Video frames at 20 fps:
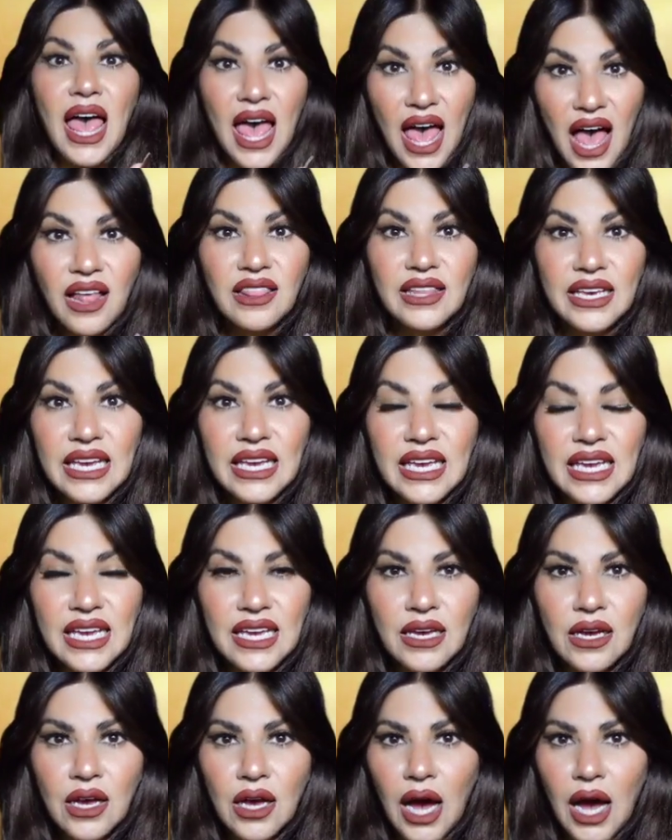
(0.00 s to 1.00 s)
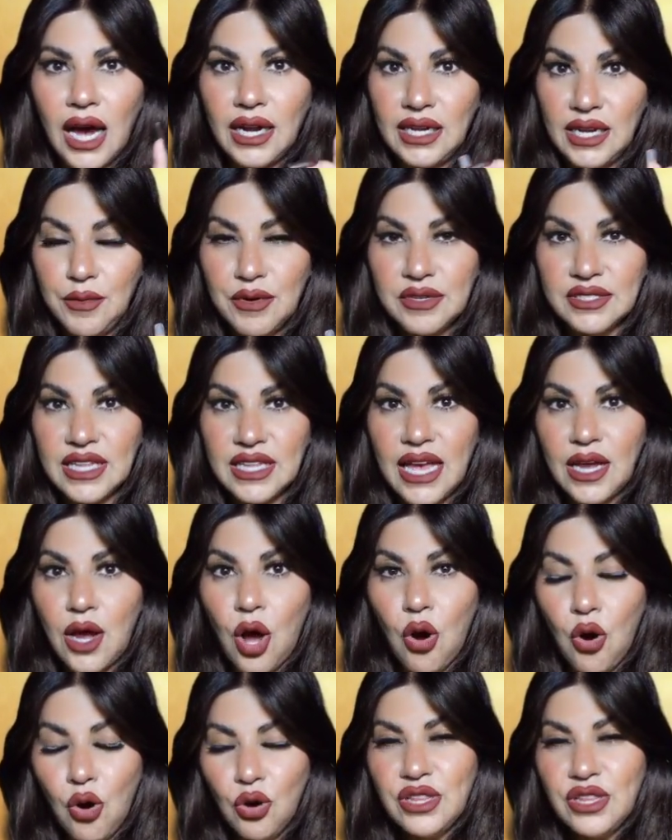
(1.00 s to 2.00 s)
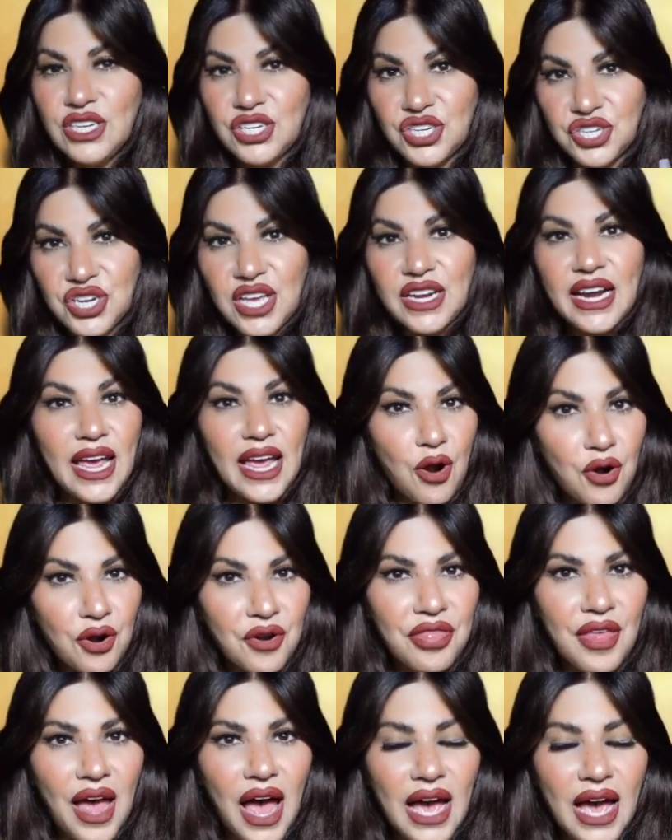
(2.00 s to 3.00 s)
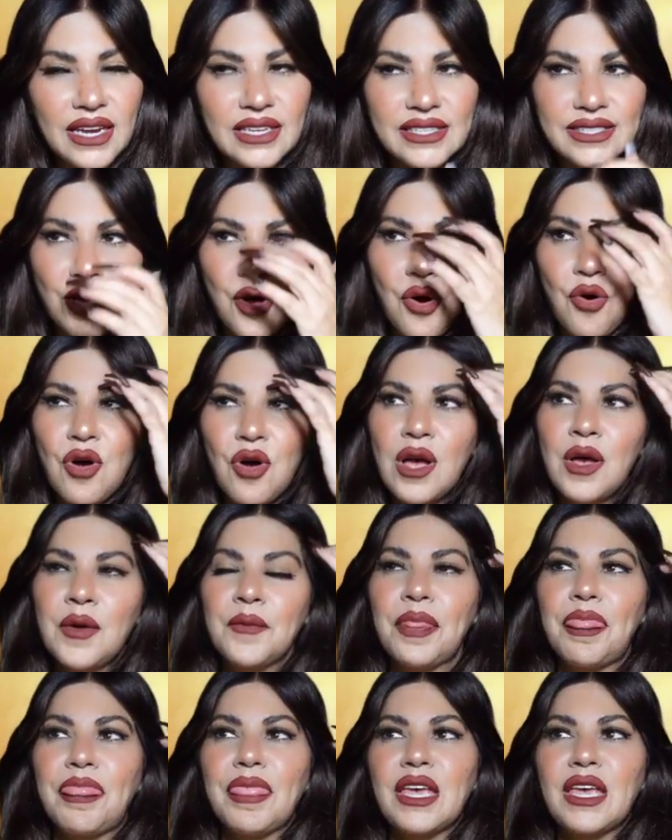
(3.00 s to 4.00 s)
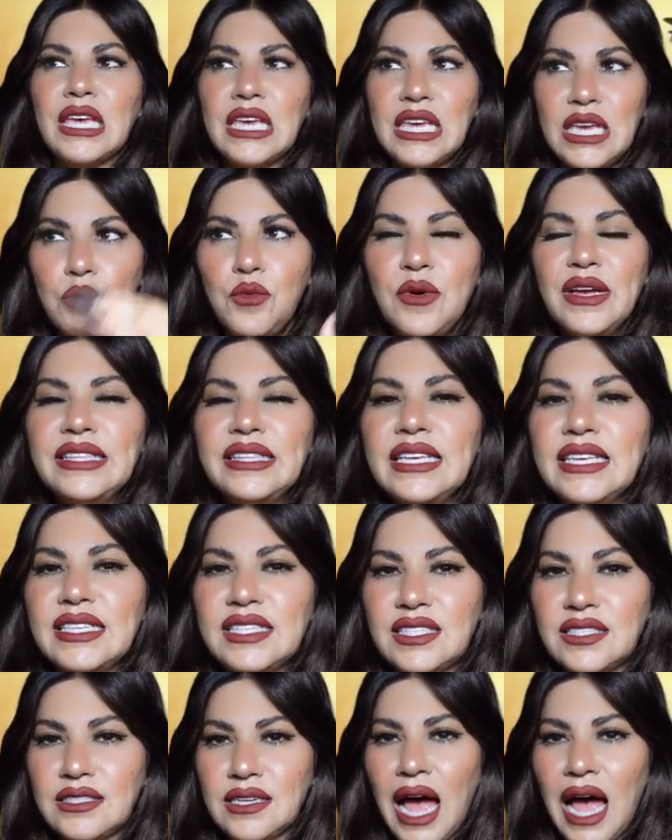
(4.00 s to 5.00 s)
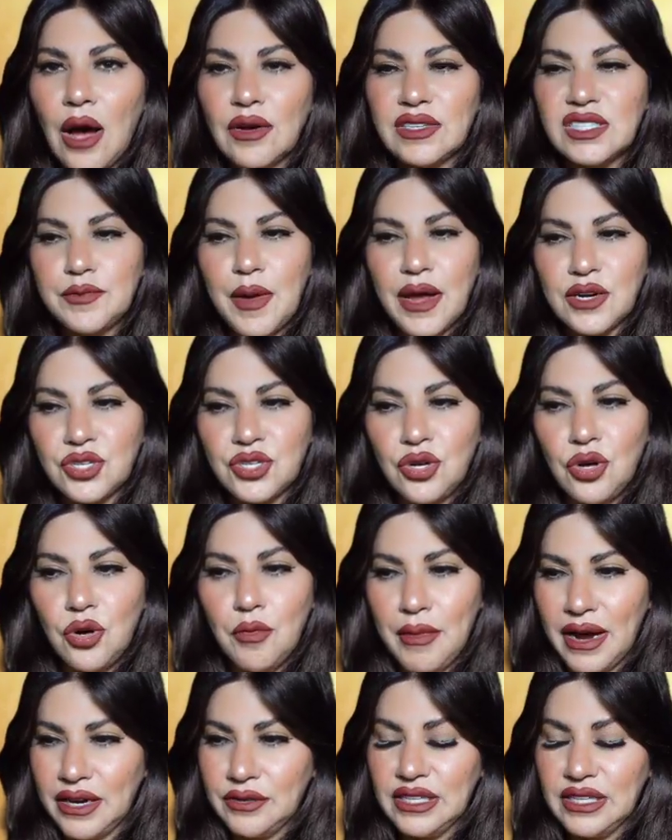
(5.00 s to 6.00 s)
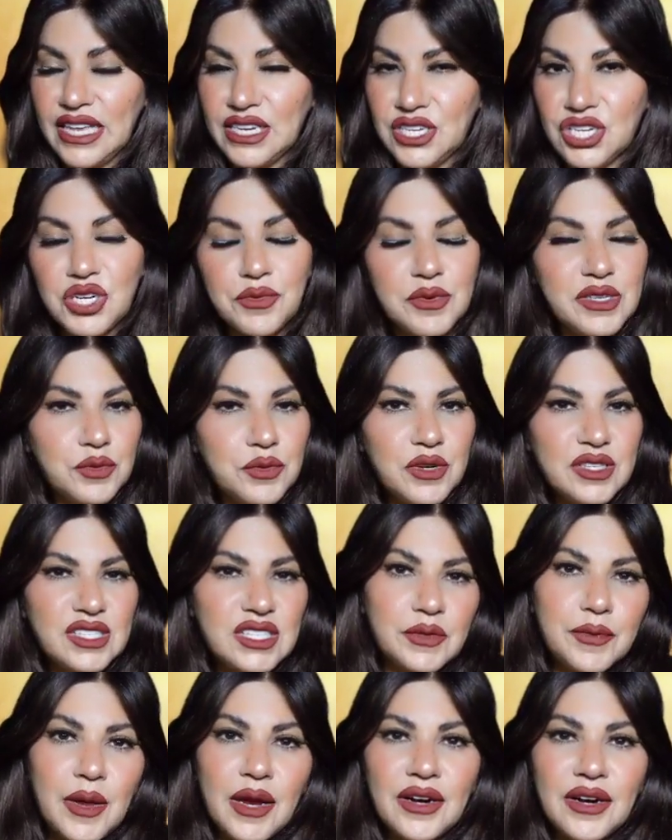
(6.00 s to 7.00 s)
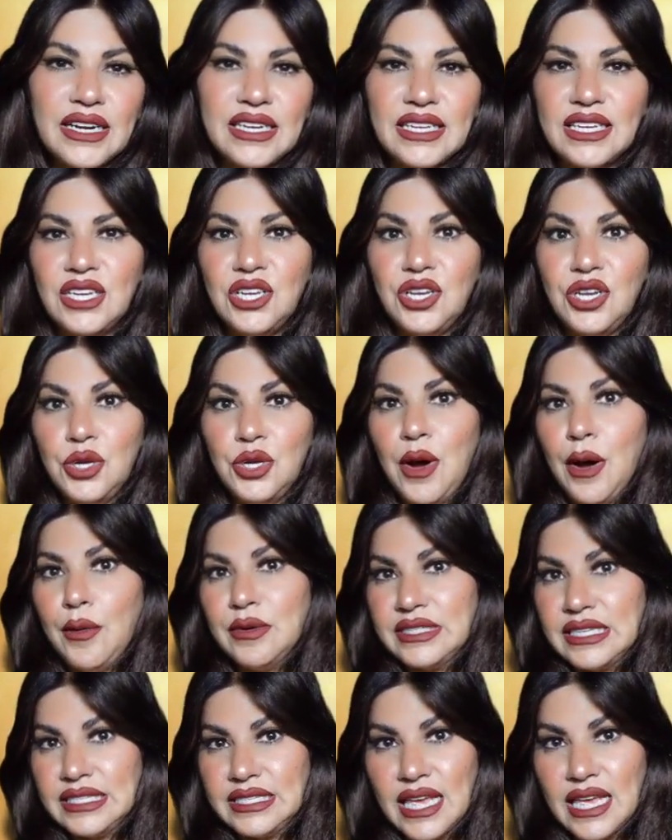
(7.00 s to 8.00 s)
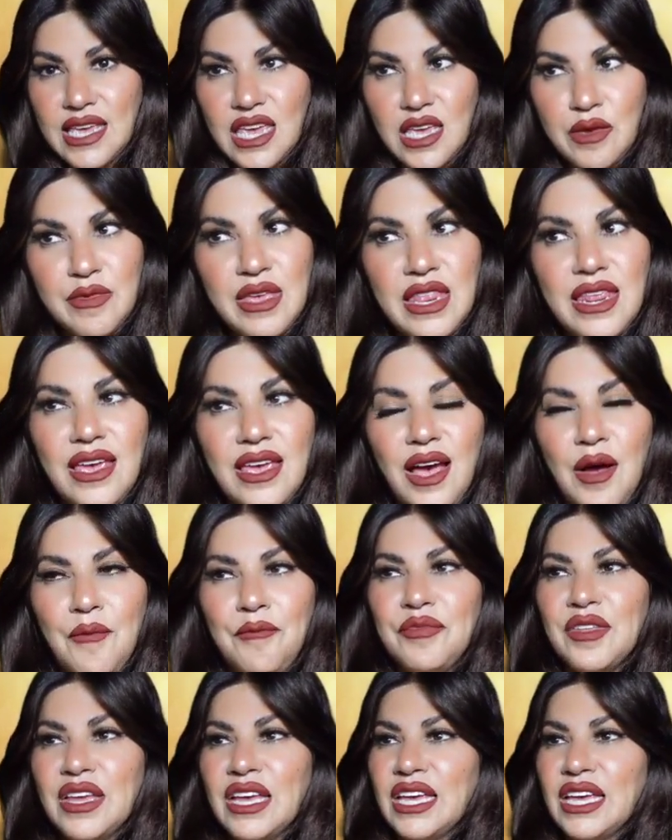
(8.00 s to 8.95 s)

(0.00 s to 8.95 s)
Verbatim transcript: Ellie, and he was like, holy shit, I heard that. So he witnessed how special my relationship is with Spirit. He knew I was a psychic medium.